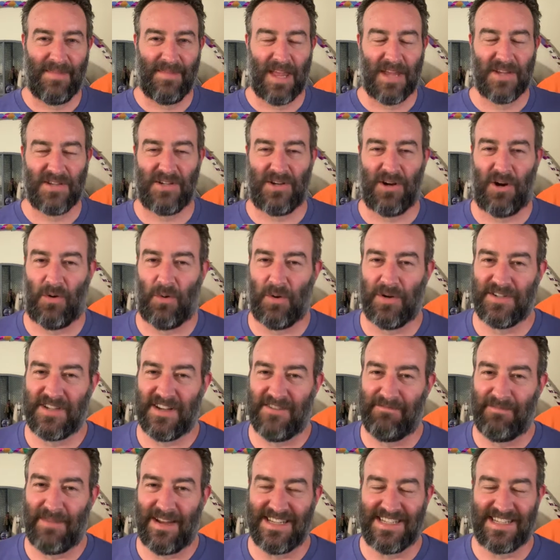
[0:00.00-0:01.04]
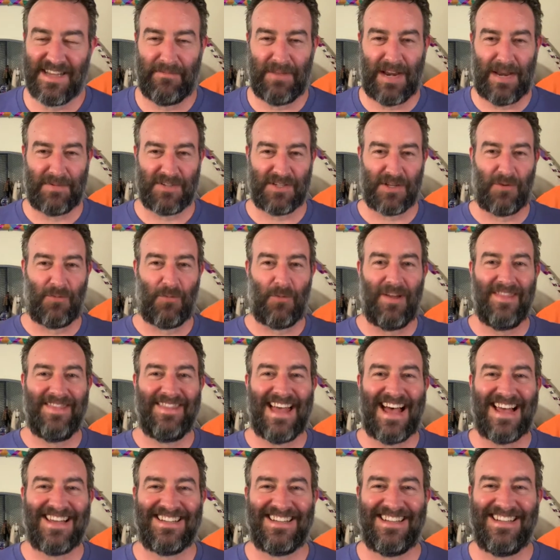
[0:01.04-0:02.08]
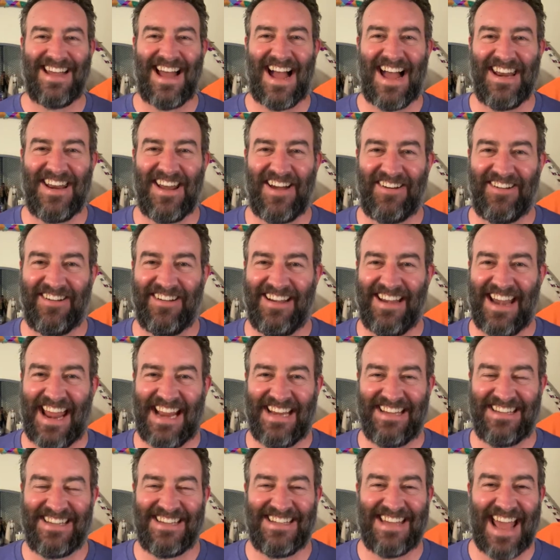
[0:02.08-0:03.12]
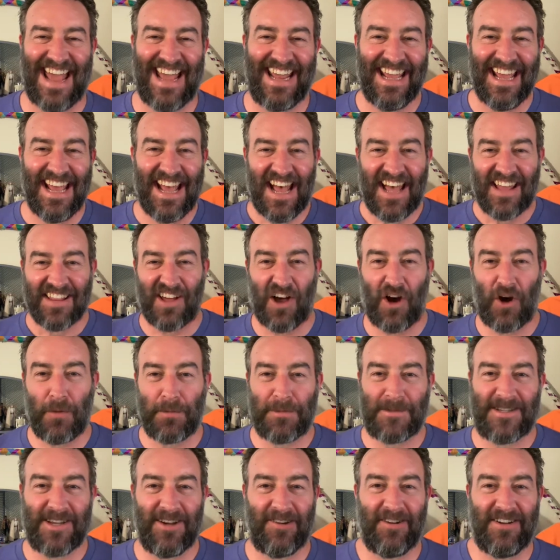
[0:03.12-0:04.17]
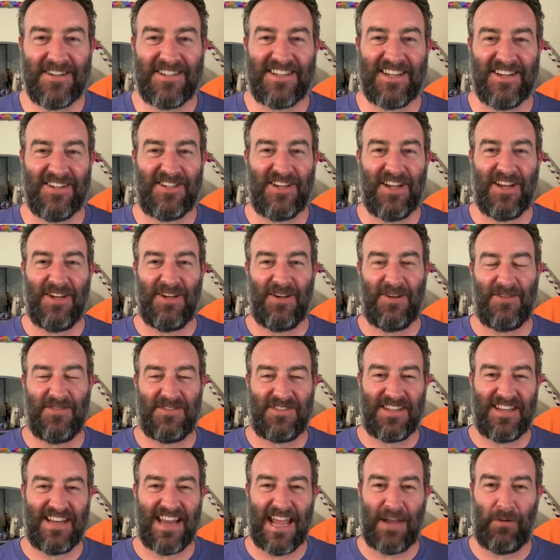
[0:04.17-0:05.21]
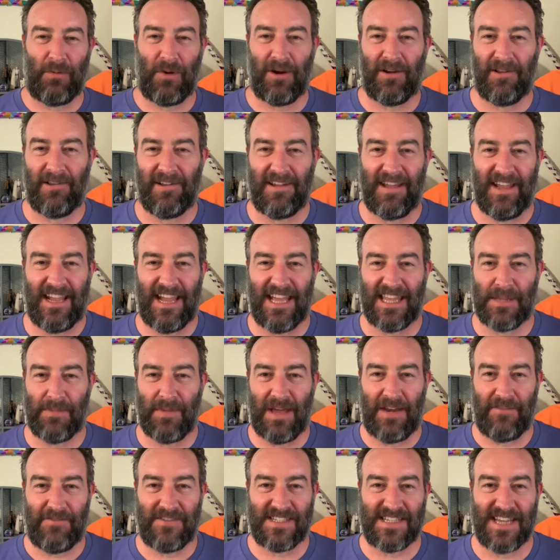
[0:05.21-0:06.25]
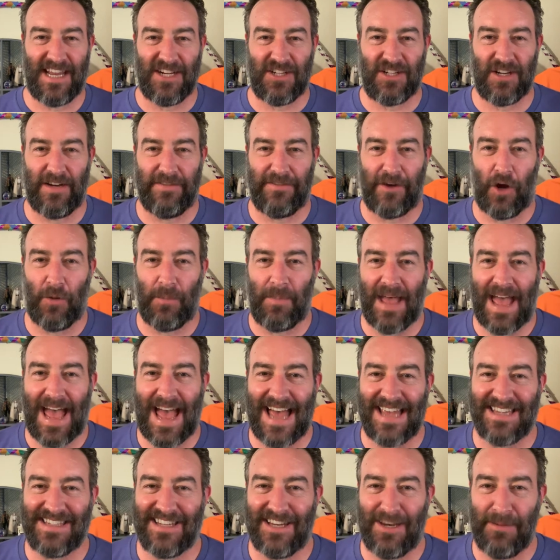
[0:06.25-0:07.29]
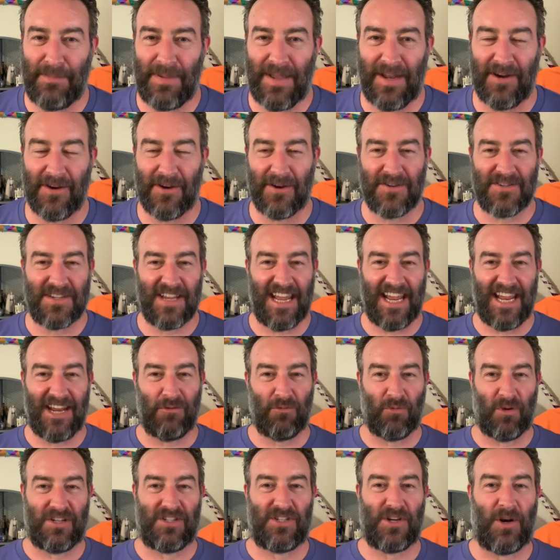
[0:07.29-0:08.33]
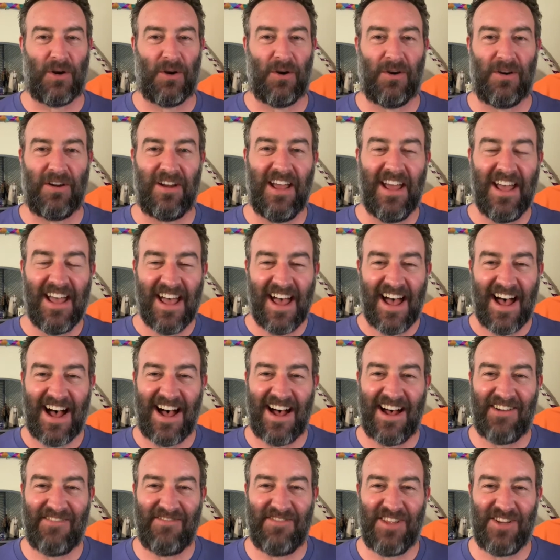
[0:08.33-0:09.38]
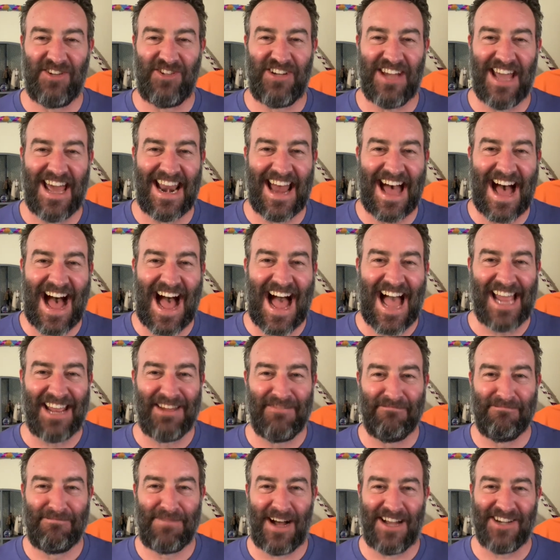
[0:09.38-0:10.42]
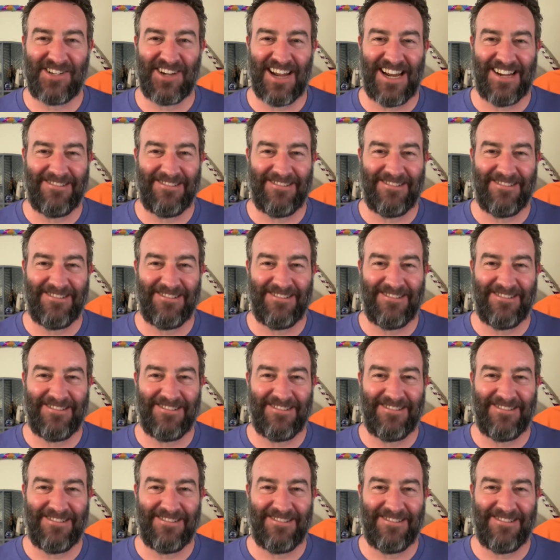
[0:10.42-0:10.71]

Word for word: Star Wars seven by seven episode one thousand nine hundred eight. Today, the Hope series continues. Today we are looking at the manifestation of hope as it appears in Return of the Jedi. Punch it!